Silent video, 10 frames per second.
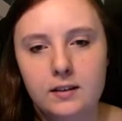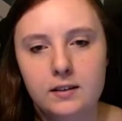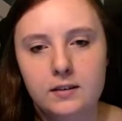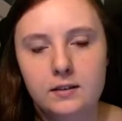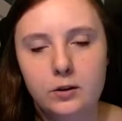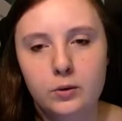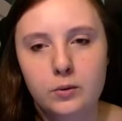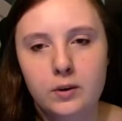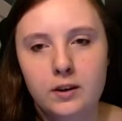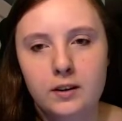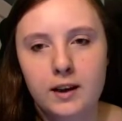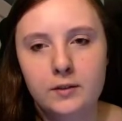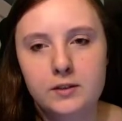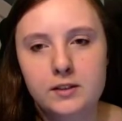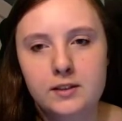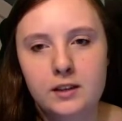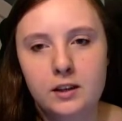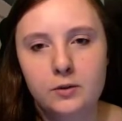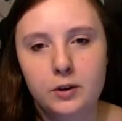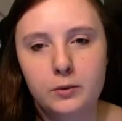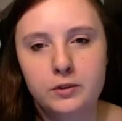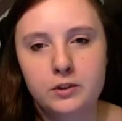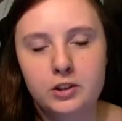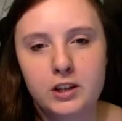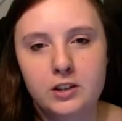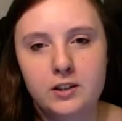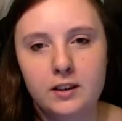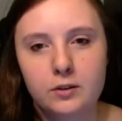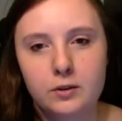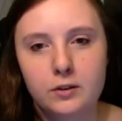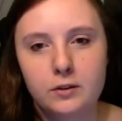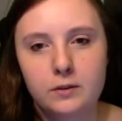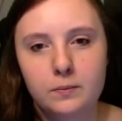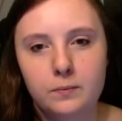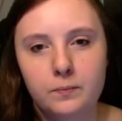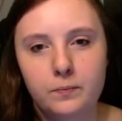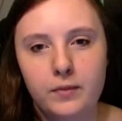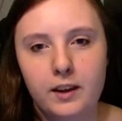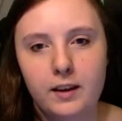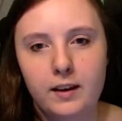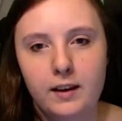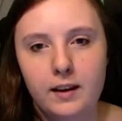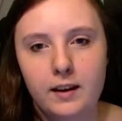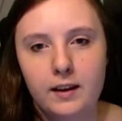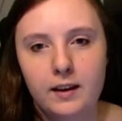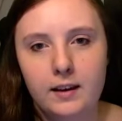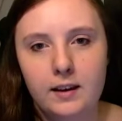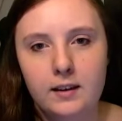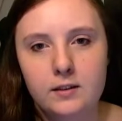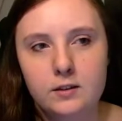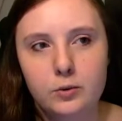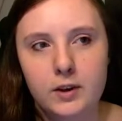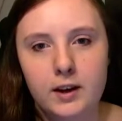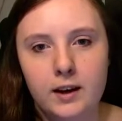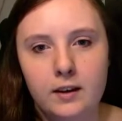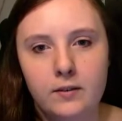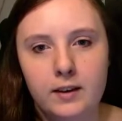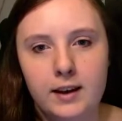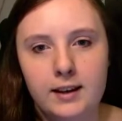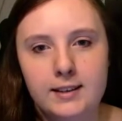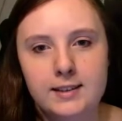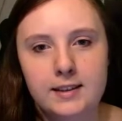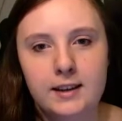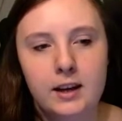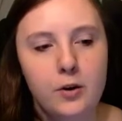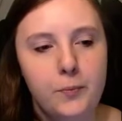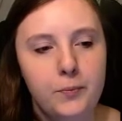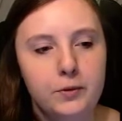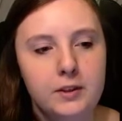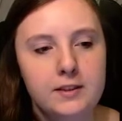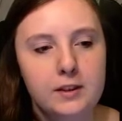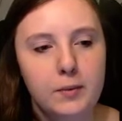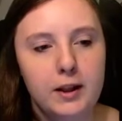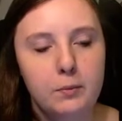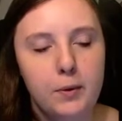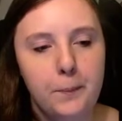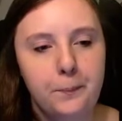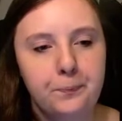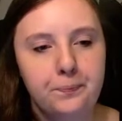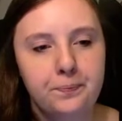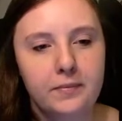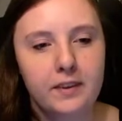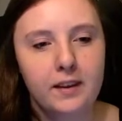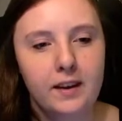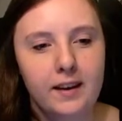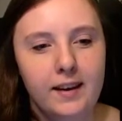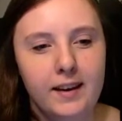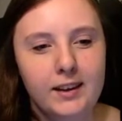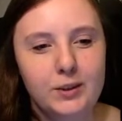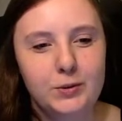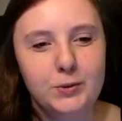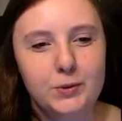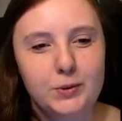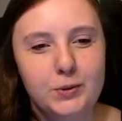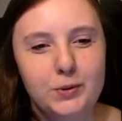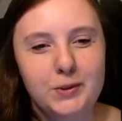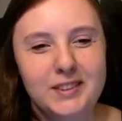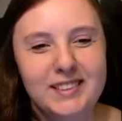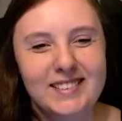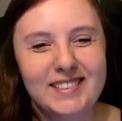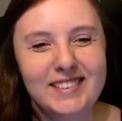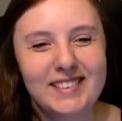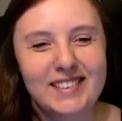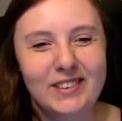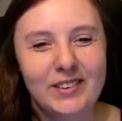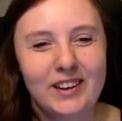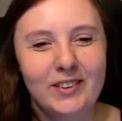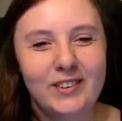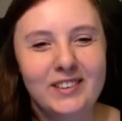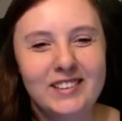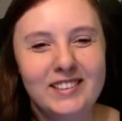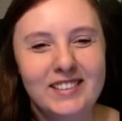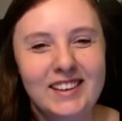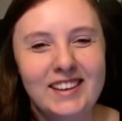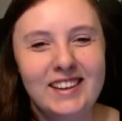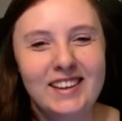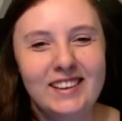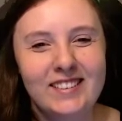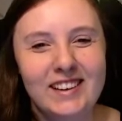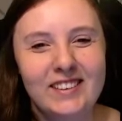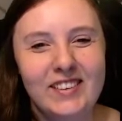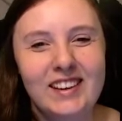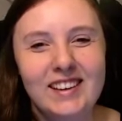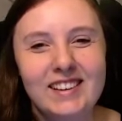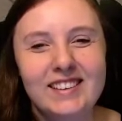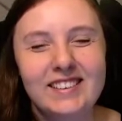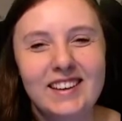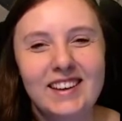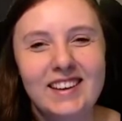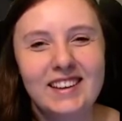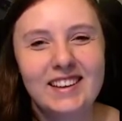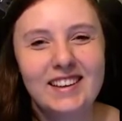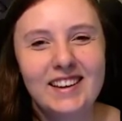So we're gonna have to see if I want to change that or not. Okay, so we have a Callista here who needs some help. Ooh, and we have Gordon King arriving. Okay.